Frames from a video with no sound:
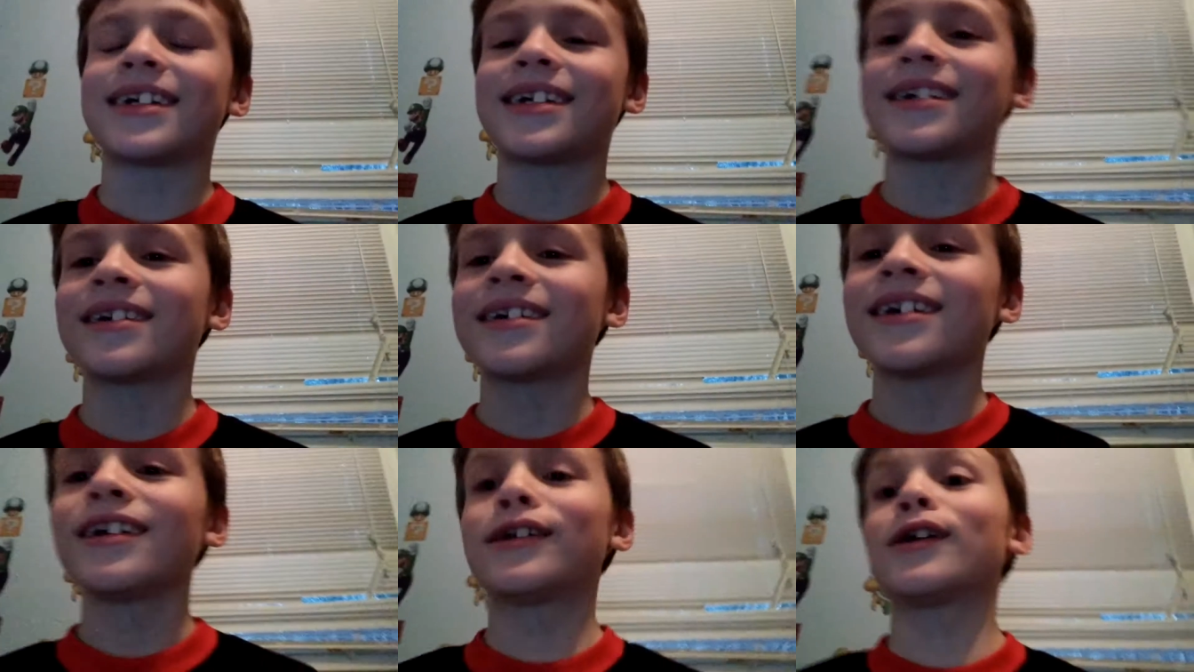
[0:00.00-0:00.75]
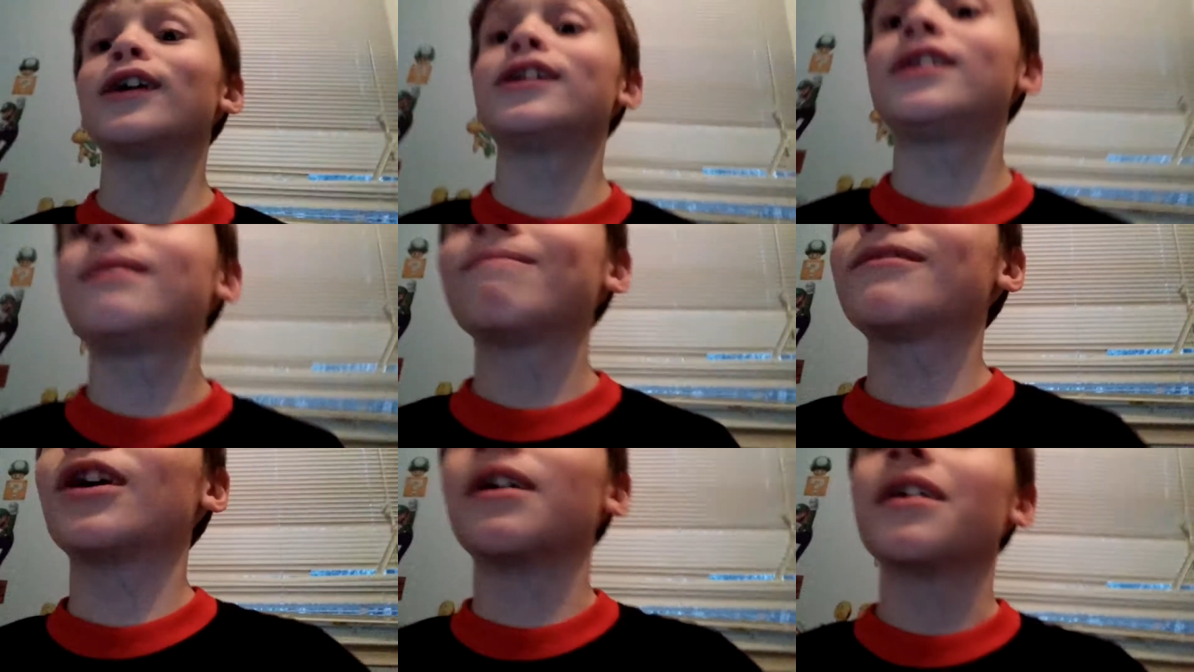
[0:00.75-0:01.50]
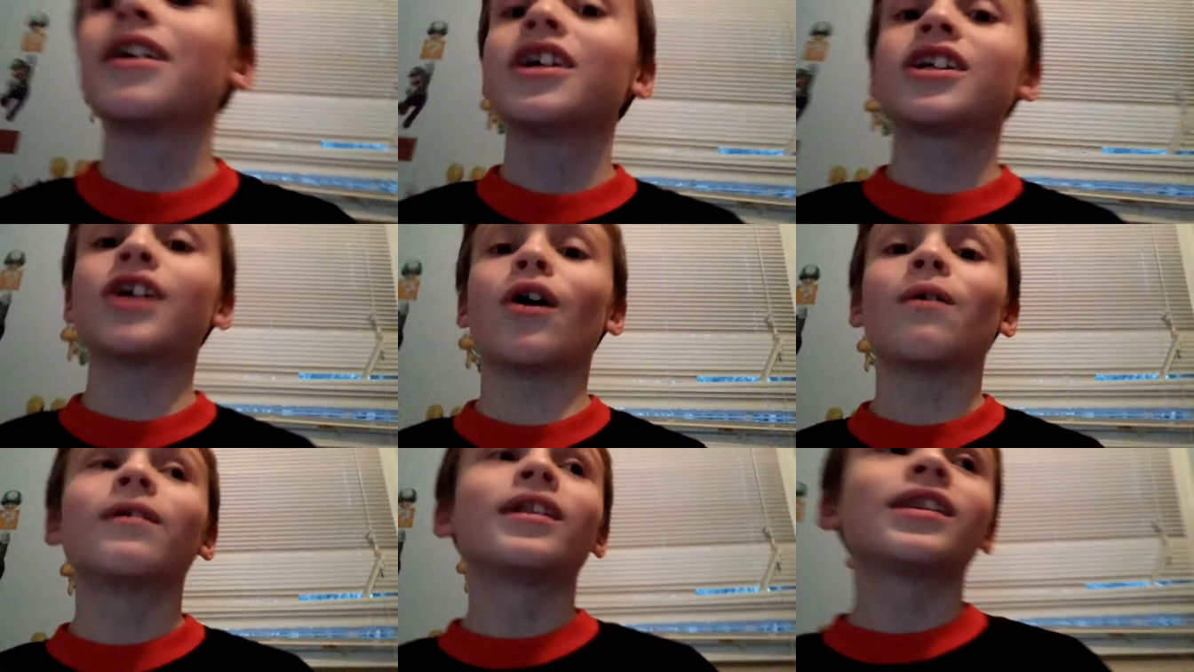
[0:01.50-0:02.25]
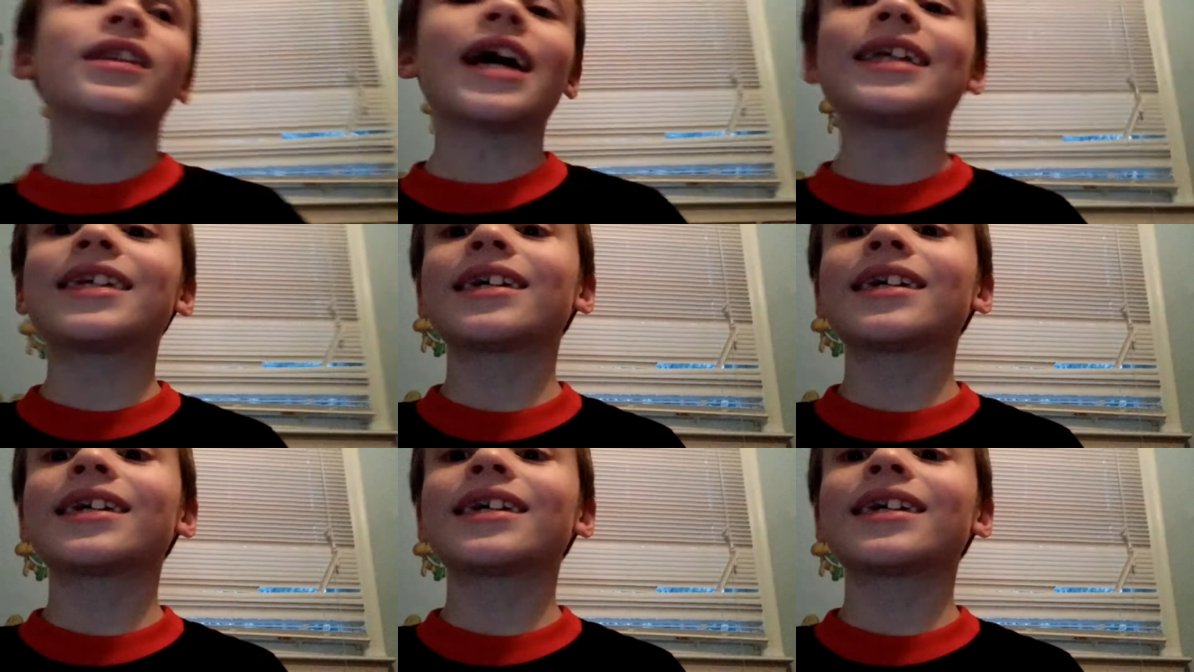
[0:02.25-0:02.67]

good, good. So let's no, let's